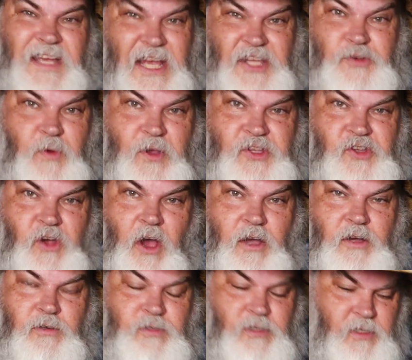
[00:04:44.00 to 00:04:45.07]
gets
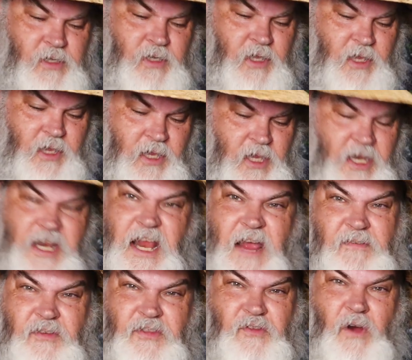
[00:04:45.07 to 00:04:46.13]
recycled.
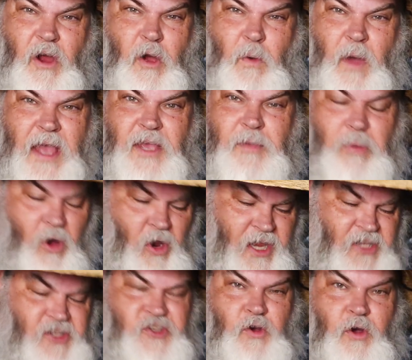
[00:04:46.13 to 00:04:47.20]
Never throw away your
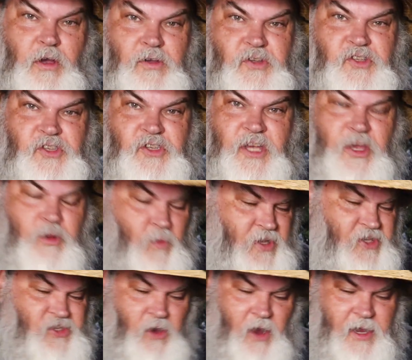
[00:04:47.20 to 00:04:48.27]
potting soils. You can
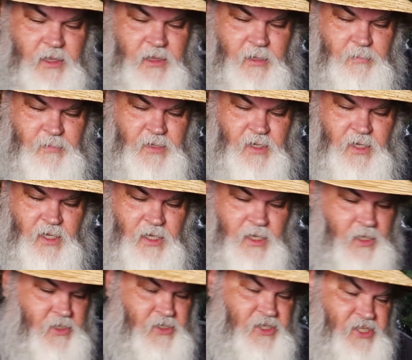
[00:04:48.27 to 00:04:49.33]
recycle them.
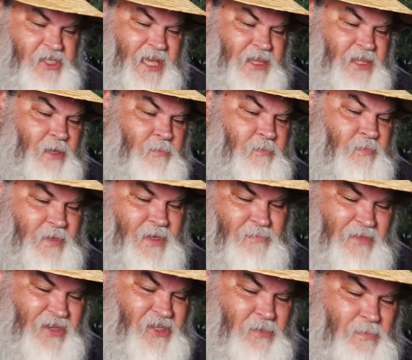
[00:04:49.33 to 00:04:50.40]
Just get them,
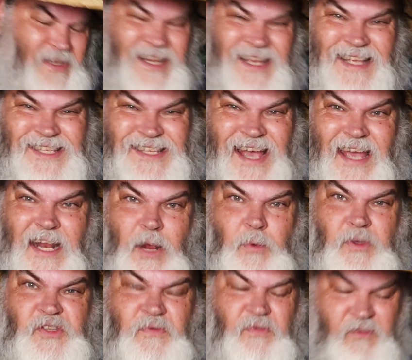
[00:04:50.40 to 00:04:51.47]
mix them in a container
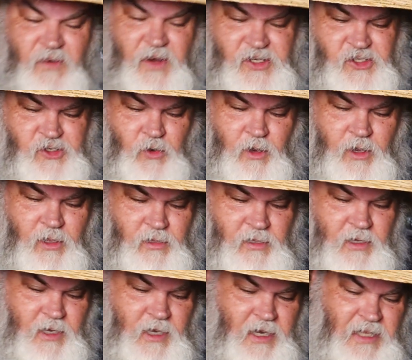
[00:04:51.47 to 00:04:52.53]
with some fresh soil,
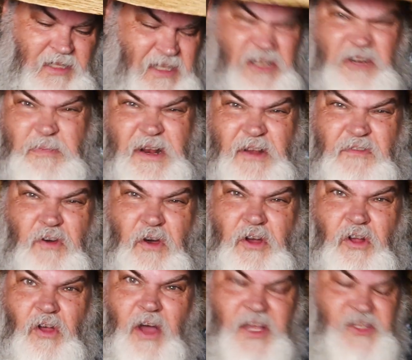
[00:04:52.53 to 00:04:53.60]
a little bit of
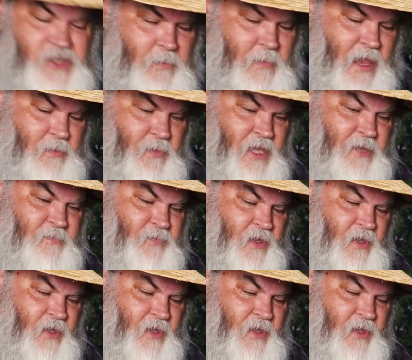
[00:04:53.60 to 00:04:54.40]
fertilizer maybe,